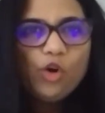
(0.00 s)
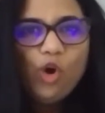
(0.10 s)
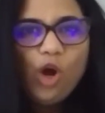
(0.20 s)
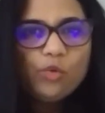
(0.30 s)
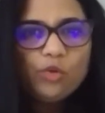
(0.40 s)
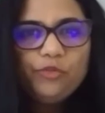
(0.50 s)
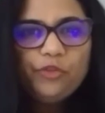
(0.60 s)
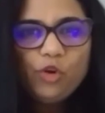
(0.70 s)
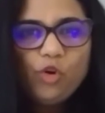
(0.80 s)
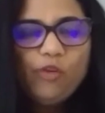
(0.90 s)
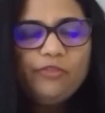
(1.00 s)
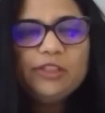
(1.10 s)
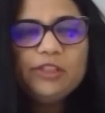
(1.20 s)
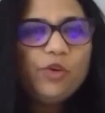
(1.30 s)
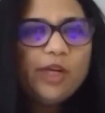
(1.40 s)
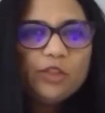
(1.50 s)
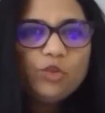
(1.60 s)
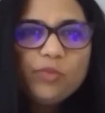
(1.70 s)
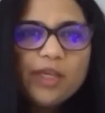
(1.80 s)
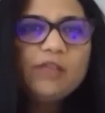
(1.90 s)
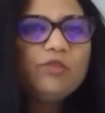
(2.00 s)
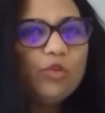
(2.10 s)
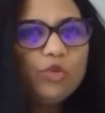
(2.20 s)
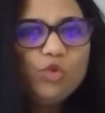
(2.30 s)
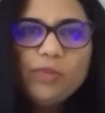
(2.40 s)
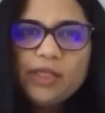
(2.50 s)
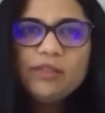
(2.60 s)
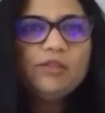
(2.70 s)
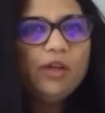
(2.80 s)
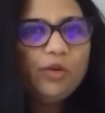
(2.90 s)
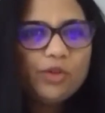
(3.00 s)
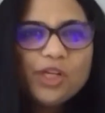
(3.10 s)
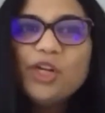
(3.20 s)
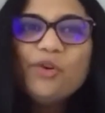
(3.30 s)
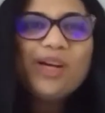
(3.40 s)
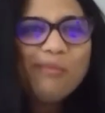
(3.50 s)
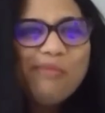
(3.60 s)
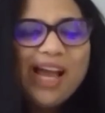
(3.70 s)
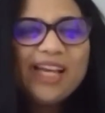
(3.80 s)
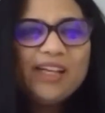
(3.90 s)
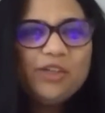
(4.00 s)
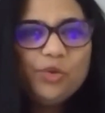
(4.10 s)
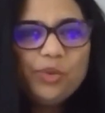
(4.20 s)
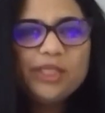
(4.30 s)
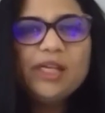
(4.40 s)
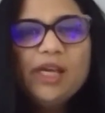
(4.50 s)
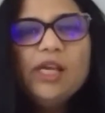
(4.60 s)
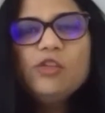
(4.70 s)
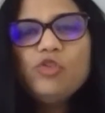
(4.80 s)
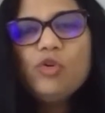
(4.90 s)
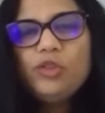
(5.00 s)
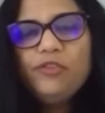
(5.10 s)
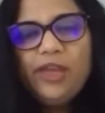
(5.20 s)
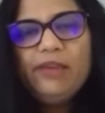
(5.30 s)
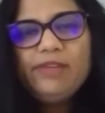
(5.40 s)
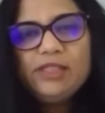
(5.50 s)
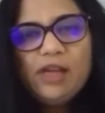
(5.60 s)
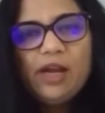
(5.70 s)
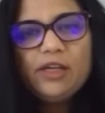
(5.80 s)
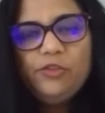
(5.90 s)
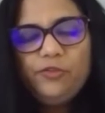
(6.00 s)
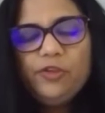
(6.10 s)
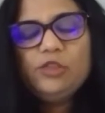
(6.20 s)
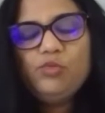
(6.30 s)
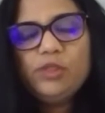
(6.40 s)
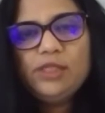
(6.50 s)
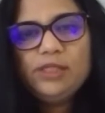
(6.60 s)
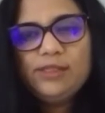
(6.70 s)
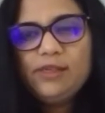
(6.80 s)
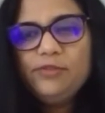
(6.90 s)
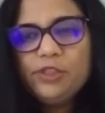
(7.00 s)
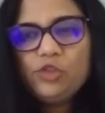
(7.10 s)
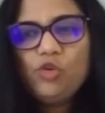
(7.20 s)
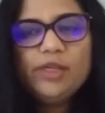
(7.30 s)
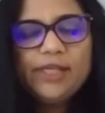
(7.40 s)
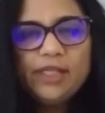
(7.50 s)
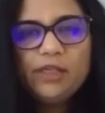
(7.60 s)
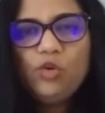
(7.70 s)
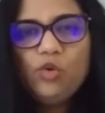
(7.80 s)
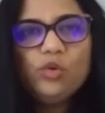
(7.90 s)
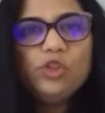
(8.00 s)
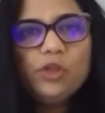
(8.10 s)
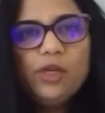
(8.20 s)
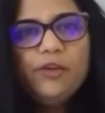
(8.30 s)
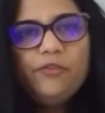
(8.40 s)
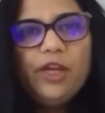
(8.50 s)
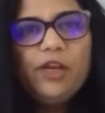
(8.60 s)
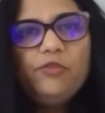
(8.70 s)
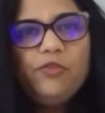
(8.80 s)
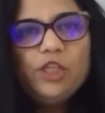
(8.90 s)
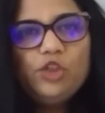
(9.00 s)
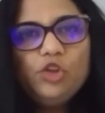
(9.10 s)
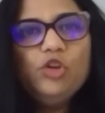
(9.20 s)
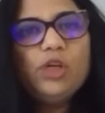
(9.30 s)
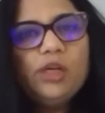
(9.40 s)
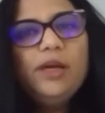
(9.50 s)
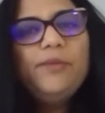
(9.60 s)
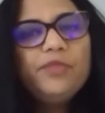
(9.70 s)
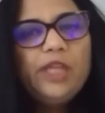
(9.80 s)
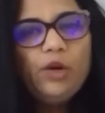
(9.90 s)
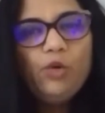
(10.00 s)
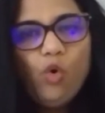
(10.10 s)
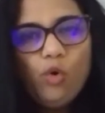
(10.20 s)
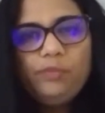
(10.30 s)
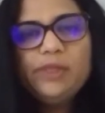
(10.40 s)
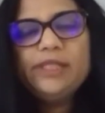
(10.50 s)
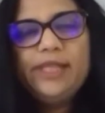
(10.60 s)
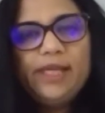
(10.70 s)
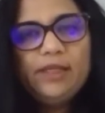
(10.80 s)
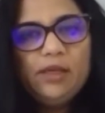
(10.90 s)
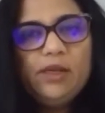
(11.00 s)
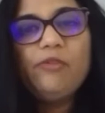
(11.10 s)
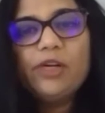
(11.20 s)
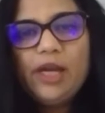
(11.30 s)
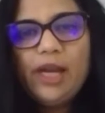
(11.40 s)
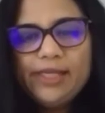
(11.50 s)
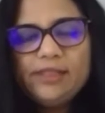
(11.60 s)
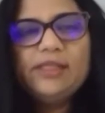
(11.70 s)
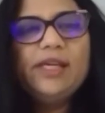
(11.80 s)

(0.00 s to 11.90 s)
out of your office for like 2 weeks or 2 months, or, come back and do it. So the way we started first was a service called Data Coach, where we took their own data, our client's